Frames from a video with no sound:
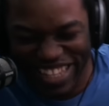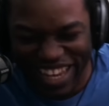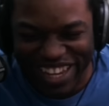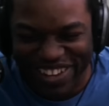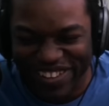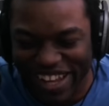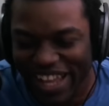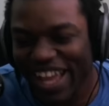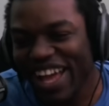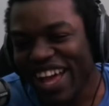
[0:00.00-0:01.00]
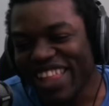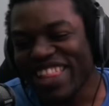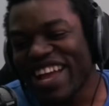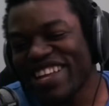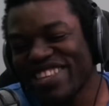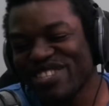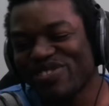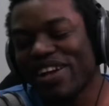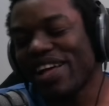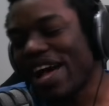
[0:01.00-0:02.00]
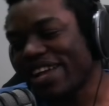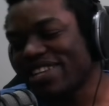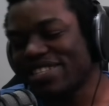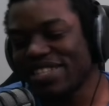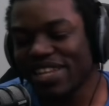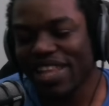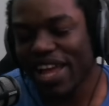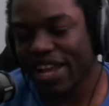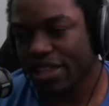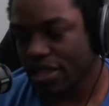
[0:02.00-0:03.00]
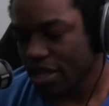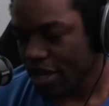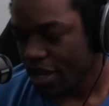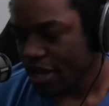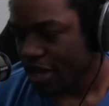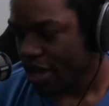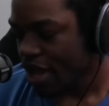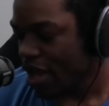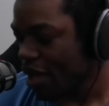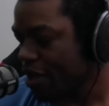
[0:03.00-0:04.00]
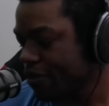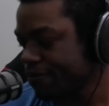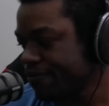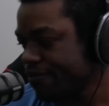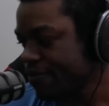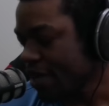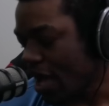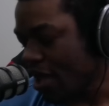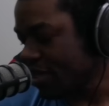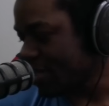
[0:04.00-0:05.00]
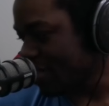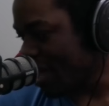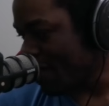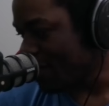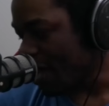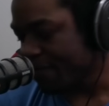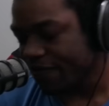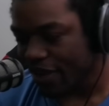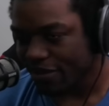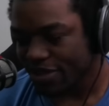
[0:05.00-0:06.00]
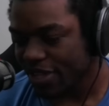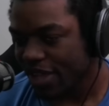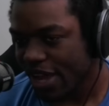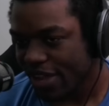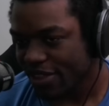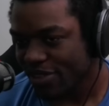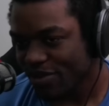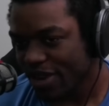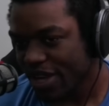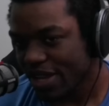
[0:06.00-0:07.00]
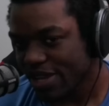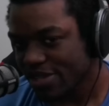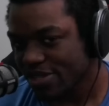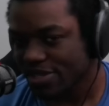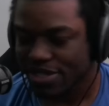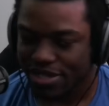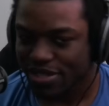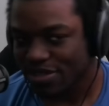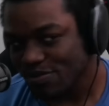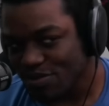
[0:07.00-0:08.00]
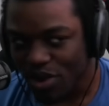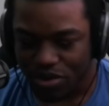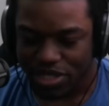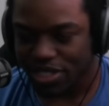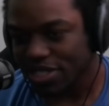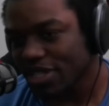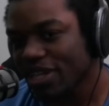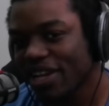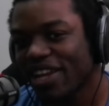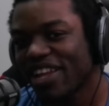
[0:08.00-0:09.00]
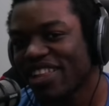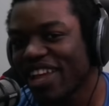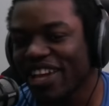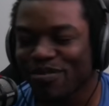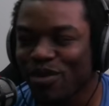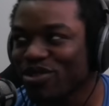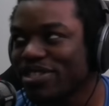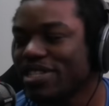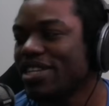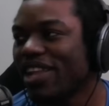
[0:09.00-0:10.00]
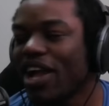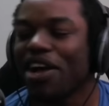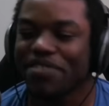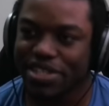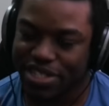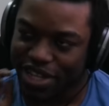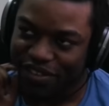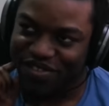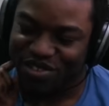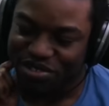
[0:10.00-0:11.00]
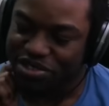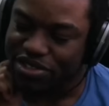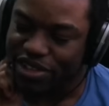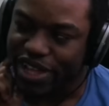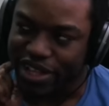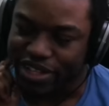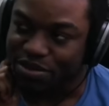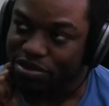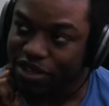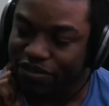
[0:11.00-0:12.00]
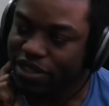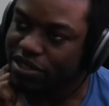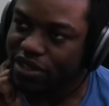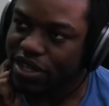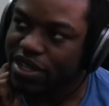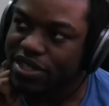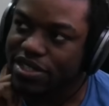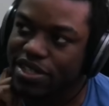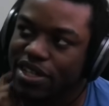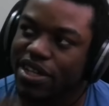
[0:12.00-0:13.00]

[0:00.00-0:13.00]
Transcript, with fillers: takeaway. Alioth as well. I could see Alioth. Um, honestly, I'm I'm fine with Alioth the way it is. Mostly, like mostly, like obviously, if you lose to Alioth, it's pretty frustrating because